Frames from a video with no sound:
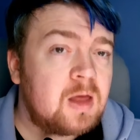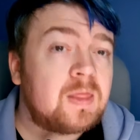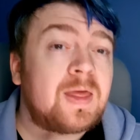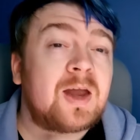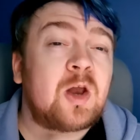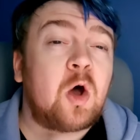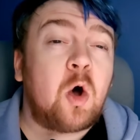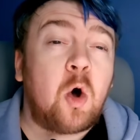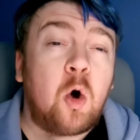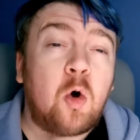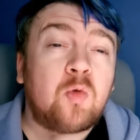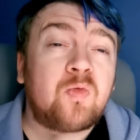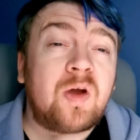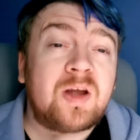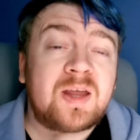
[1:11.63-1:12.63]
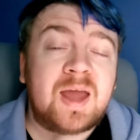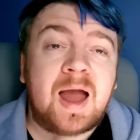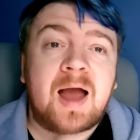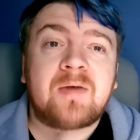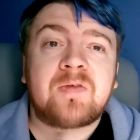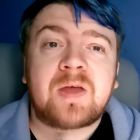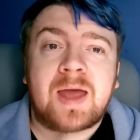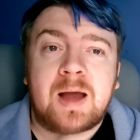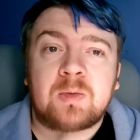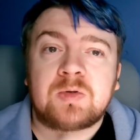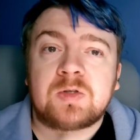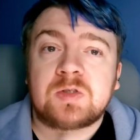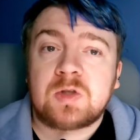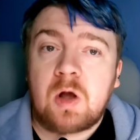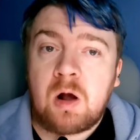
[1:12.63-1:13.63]
that already have
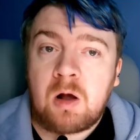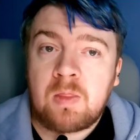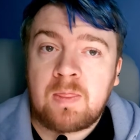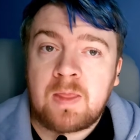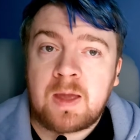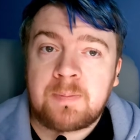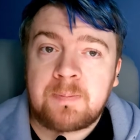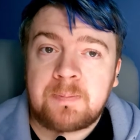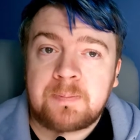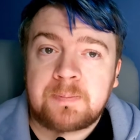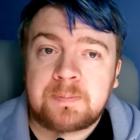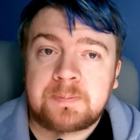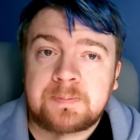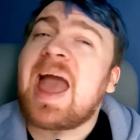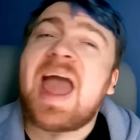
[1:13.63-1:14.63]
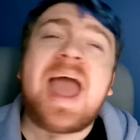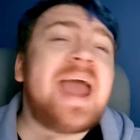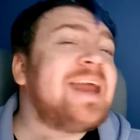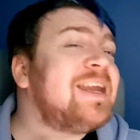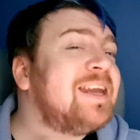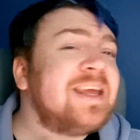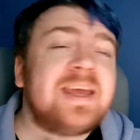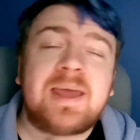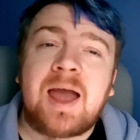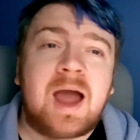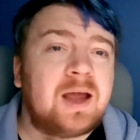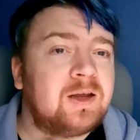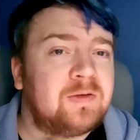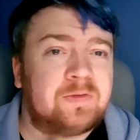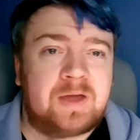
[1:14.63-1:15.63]
counters on them. Any
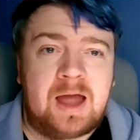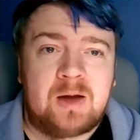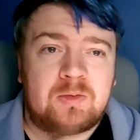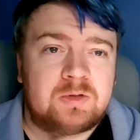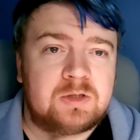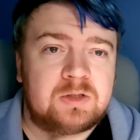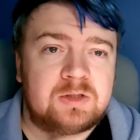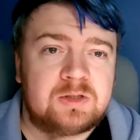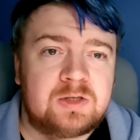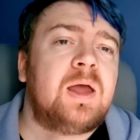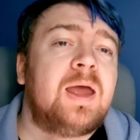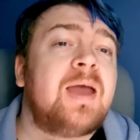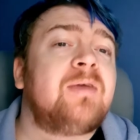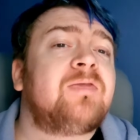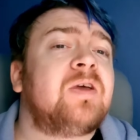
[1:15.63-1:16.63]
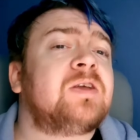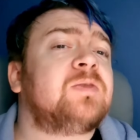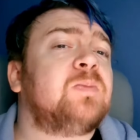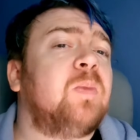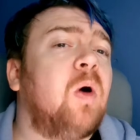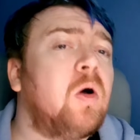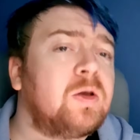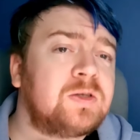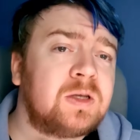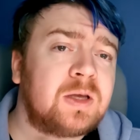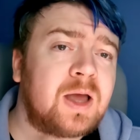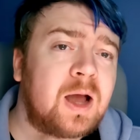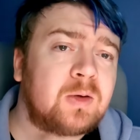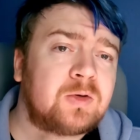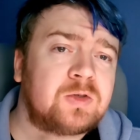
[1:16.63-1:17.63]
kind of counters. If there's poison
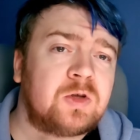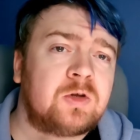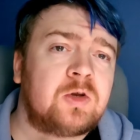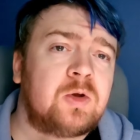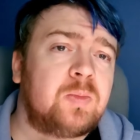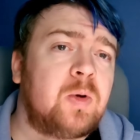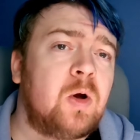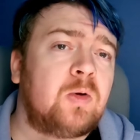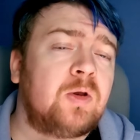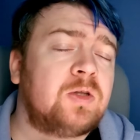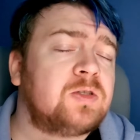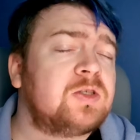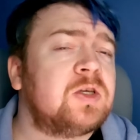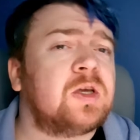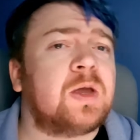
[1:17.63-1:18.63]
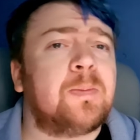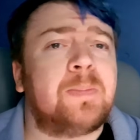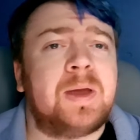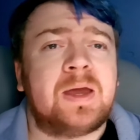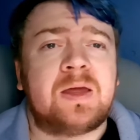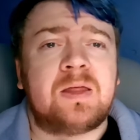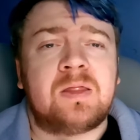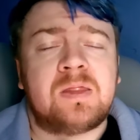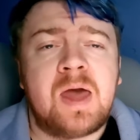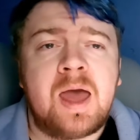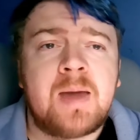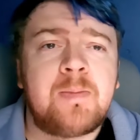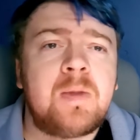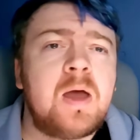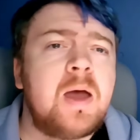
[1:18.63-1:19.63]
counters on your opponents, you can pick
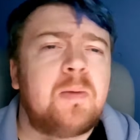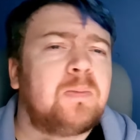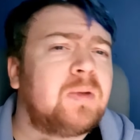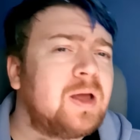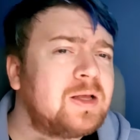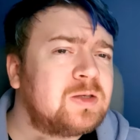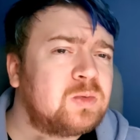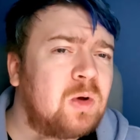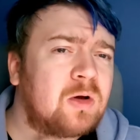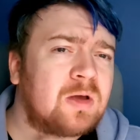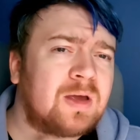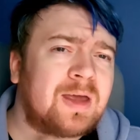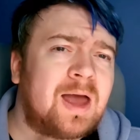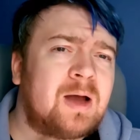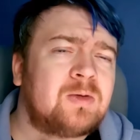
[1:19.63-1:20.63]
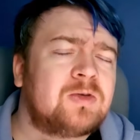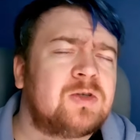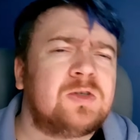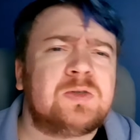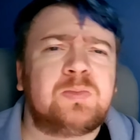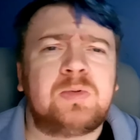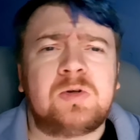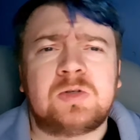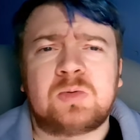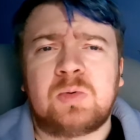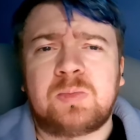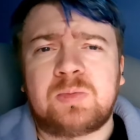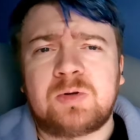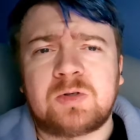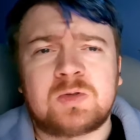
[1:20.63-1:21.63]
them. Planeswalker counters,
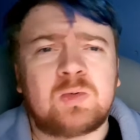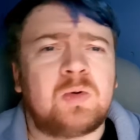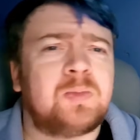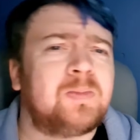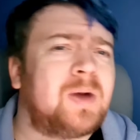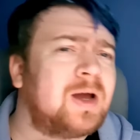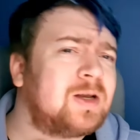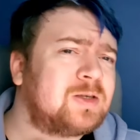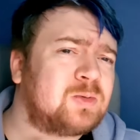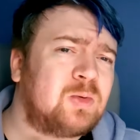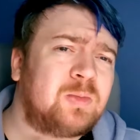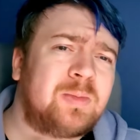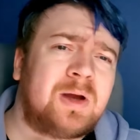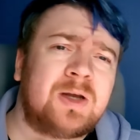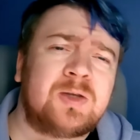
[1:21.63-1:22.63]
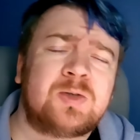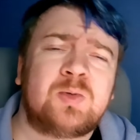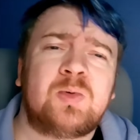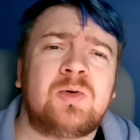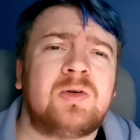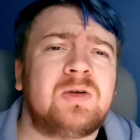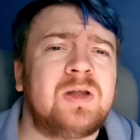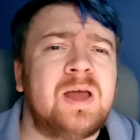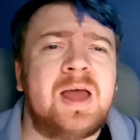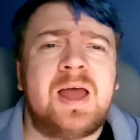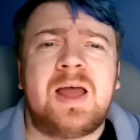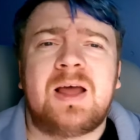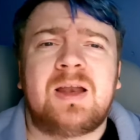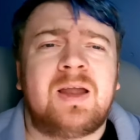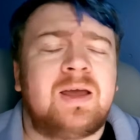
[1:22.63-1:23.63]
+1/+1, -1/-1.
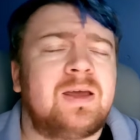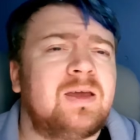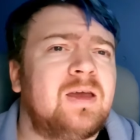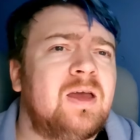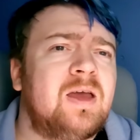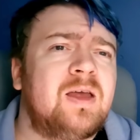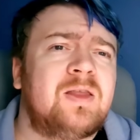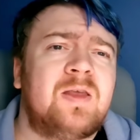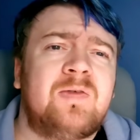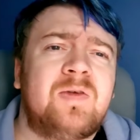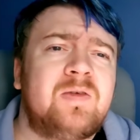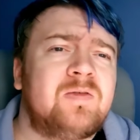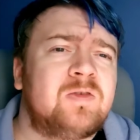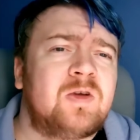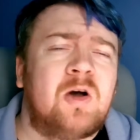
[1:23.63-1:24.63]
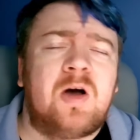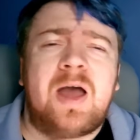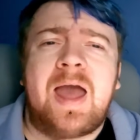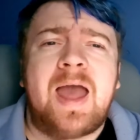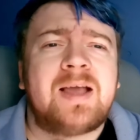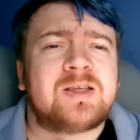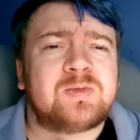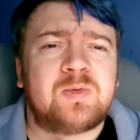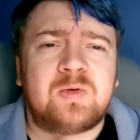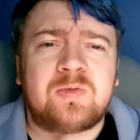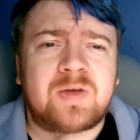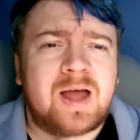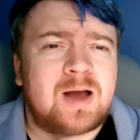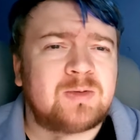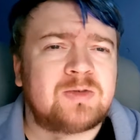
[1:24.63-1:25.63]
Like, they've even got hexproof
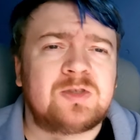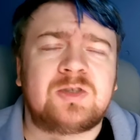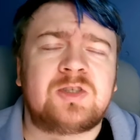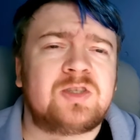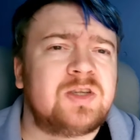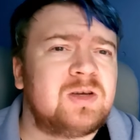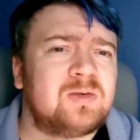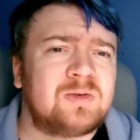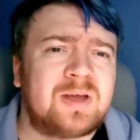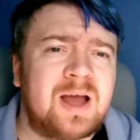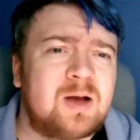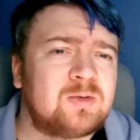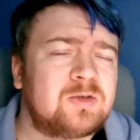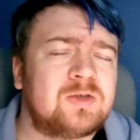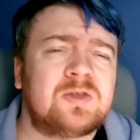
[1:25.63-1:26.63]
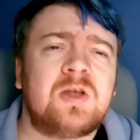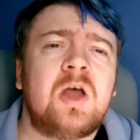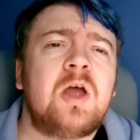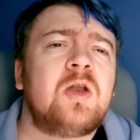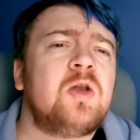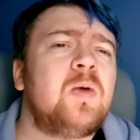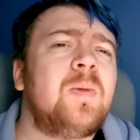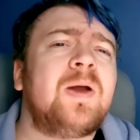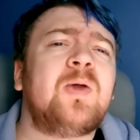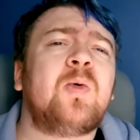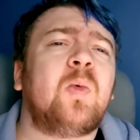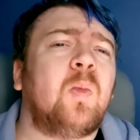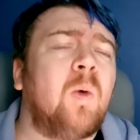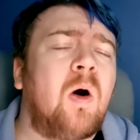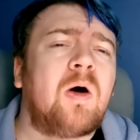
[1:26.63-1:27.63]
counters, shield counters. No matter
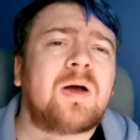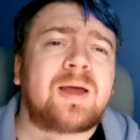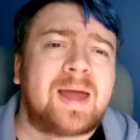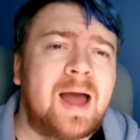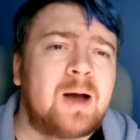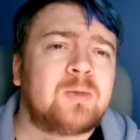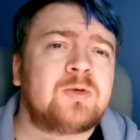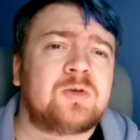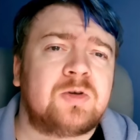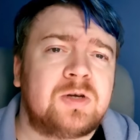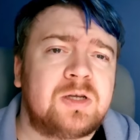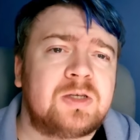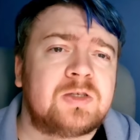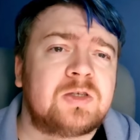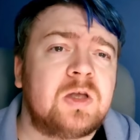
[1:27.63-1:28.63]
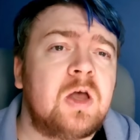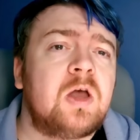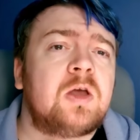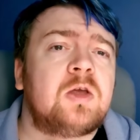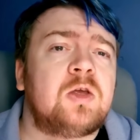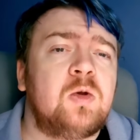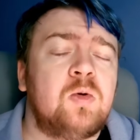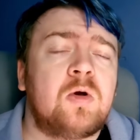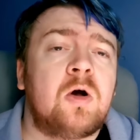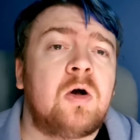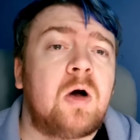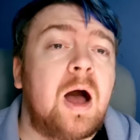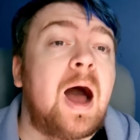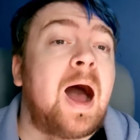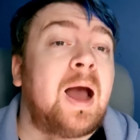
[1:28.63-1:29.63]
what counter it is, you
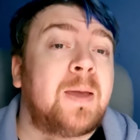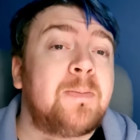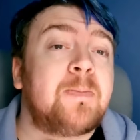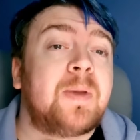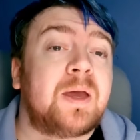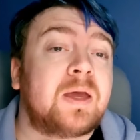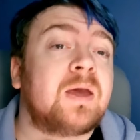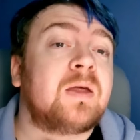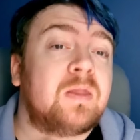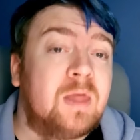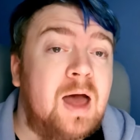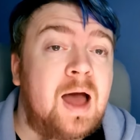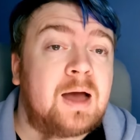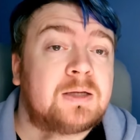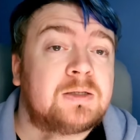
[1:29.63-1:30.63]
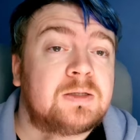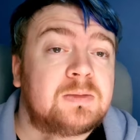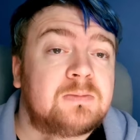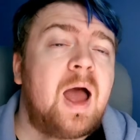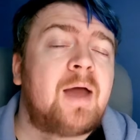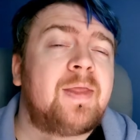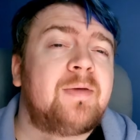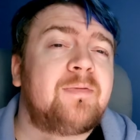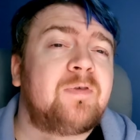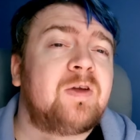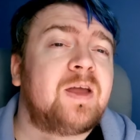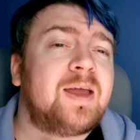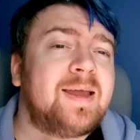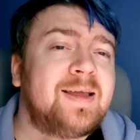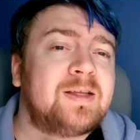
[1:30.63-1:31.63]
go, I'm picking that. And then
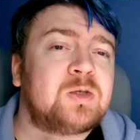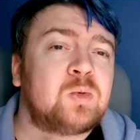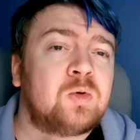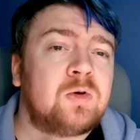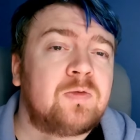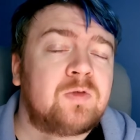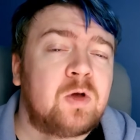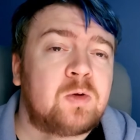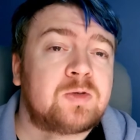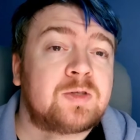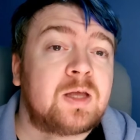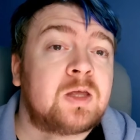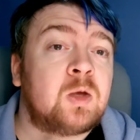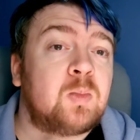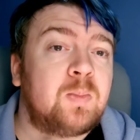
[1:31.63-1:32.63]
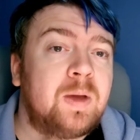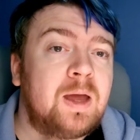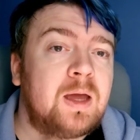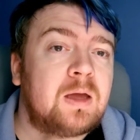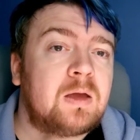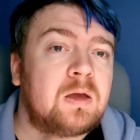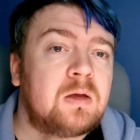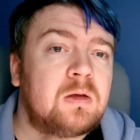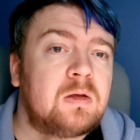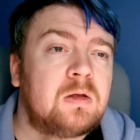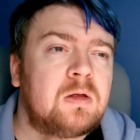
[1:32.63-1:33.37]
for each one of those that you pick,